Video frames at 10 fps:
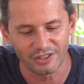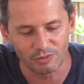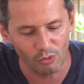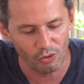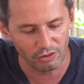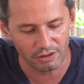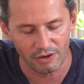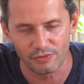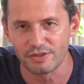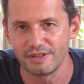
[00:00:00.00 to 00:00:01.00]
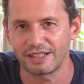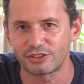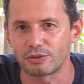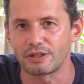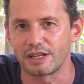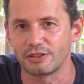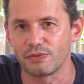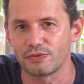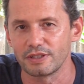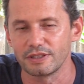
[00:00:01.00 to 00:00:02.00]
is more of an extra kind
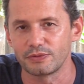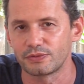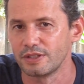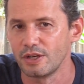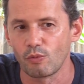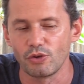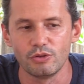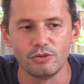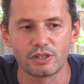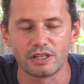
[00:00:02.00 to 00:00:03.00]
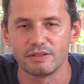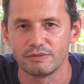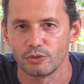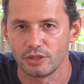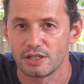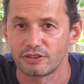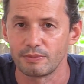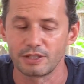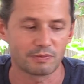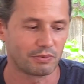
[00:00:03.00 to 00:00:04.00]
of knife when you get
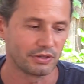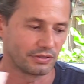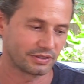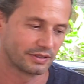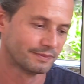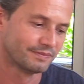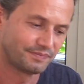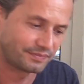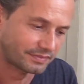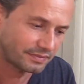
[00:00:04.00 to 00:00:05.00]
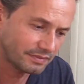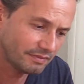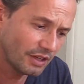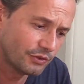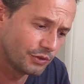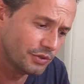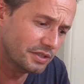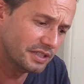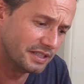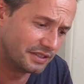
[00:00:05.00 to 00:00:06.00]
some experience. Do you
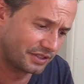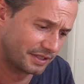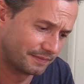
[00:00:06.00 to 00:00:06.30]
need